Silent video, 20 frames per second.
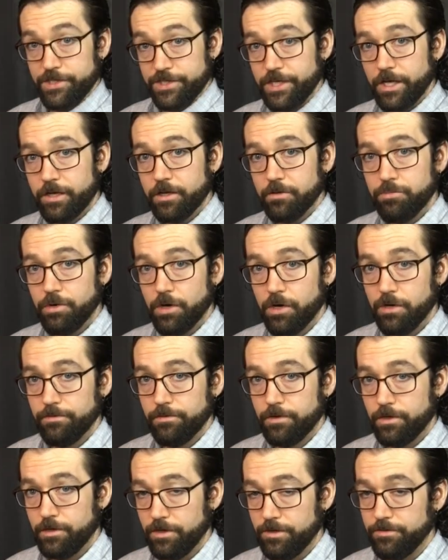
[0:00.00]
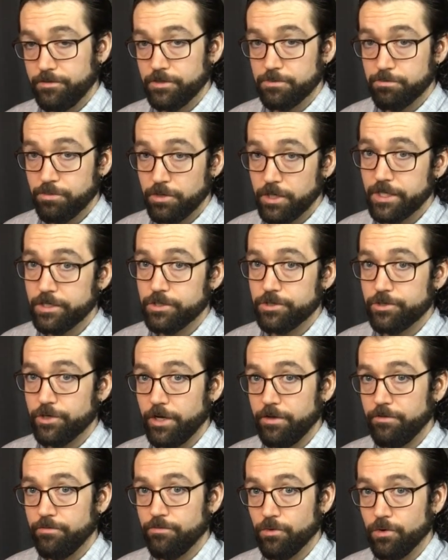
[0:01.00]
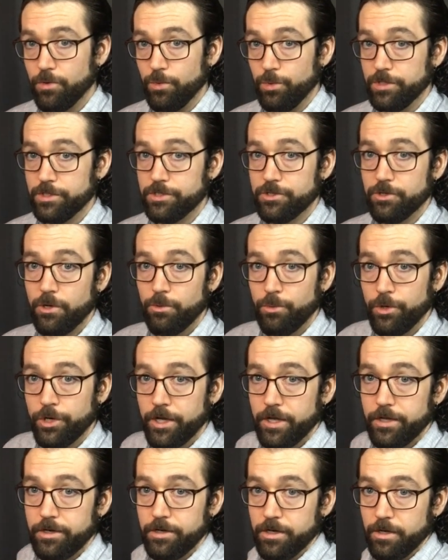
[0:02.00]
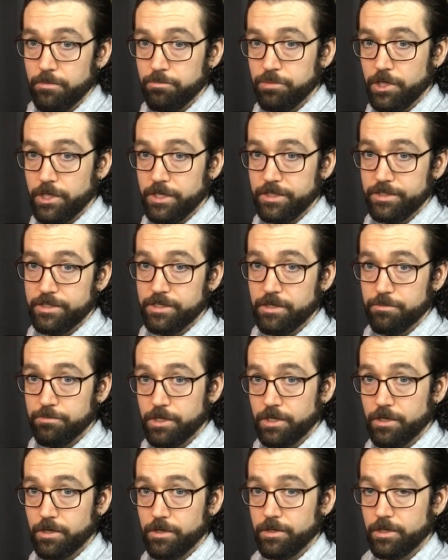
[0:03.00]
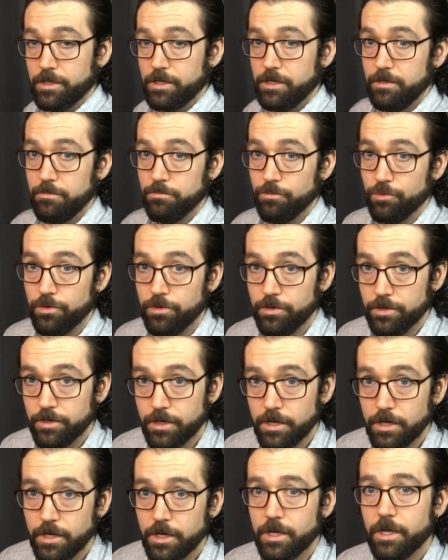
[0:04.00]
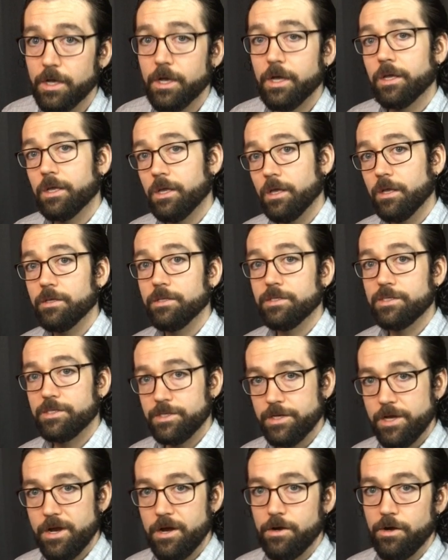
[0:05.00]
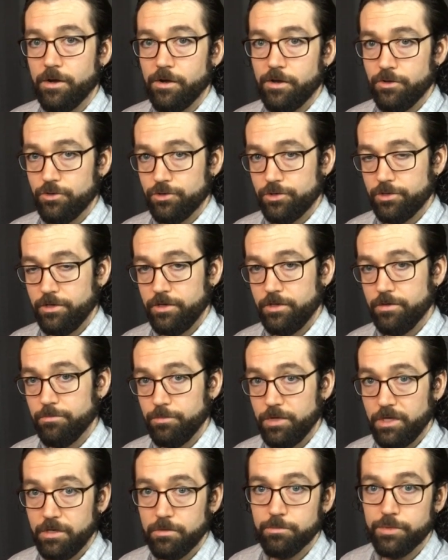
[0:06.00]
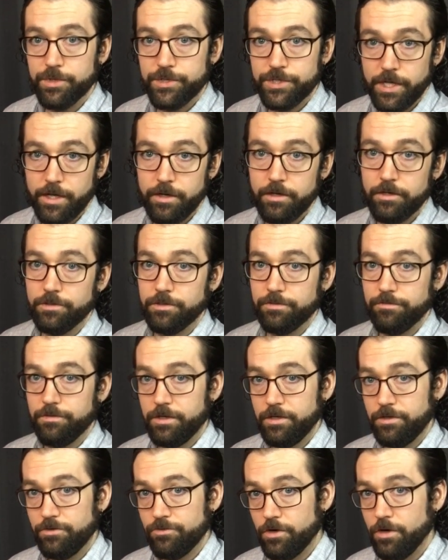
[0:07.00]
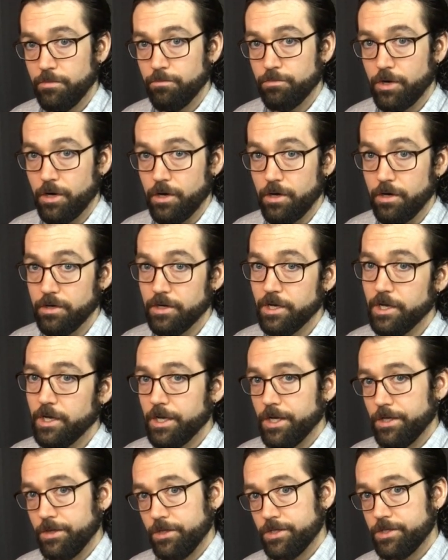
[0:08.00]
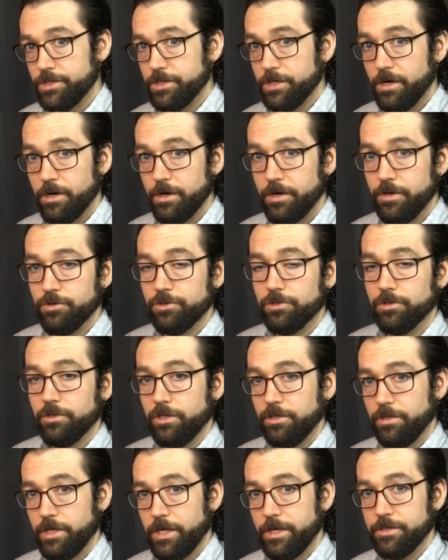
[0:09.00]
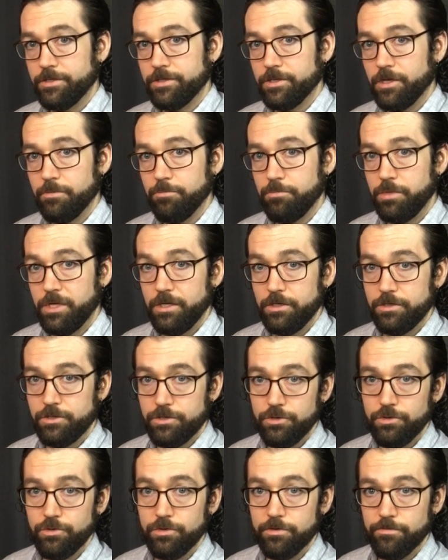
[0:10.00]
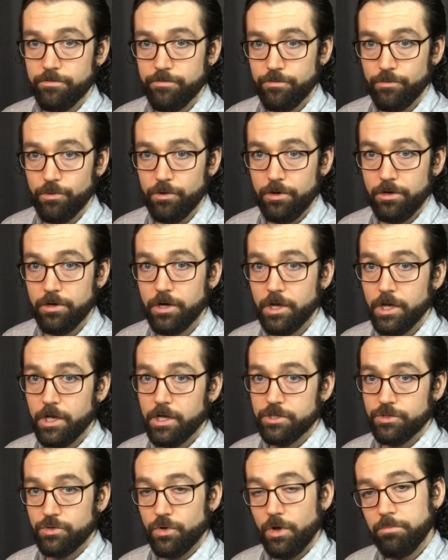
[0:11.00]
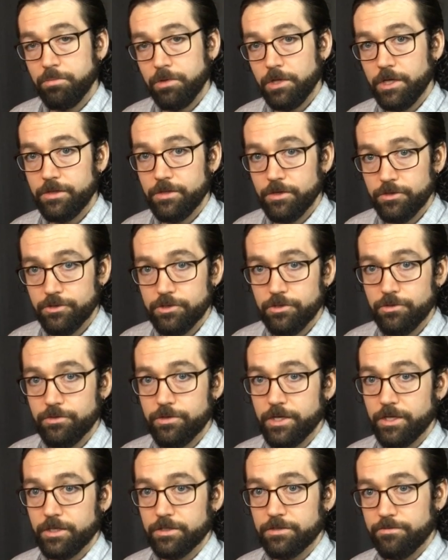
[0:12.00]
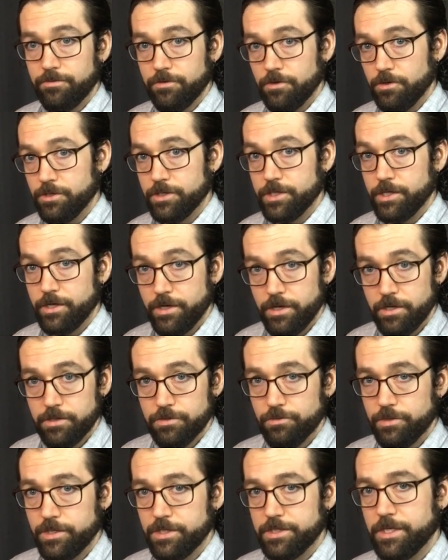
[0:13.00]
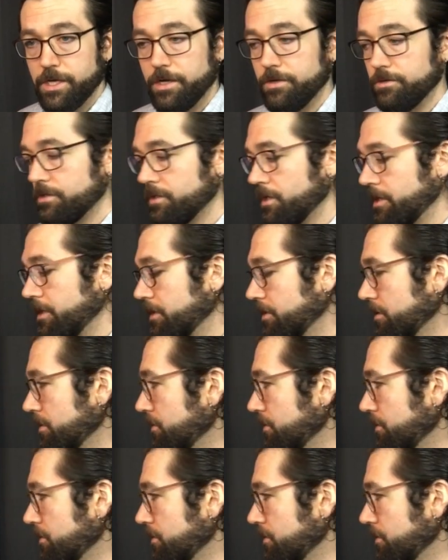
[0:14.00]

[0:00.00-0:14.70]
second part of our riff is pretty straightforward, so I went ahead and I played something on the keyboard. Kick and snare are usually the meat and potatoes of any drum part, and the snare usually lands on beat 2 and 4. So I played those two things first, and here's what it sounds like.